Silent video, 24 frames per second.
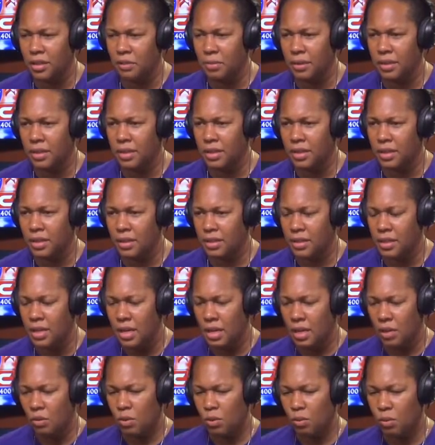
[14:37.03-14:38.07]
because
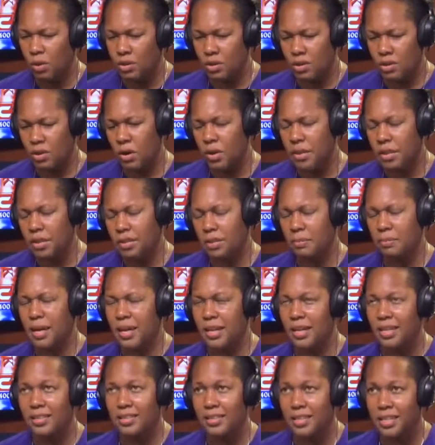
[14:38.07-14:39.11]
when we're starting to
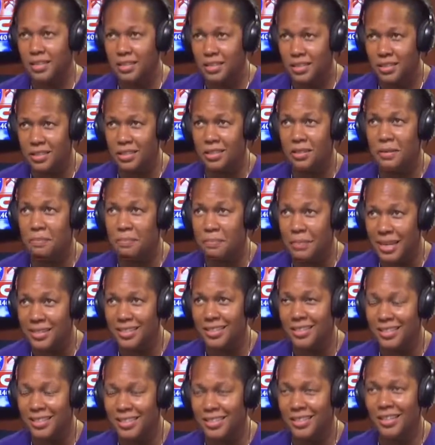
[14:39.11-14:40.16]
pay attention to
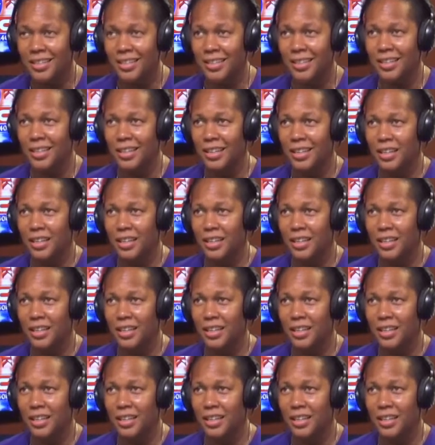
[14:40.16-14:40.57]
messaging,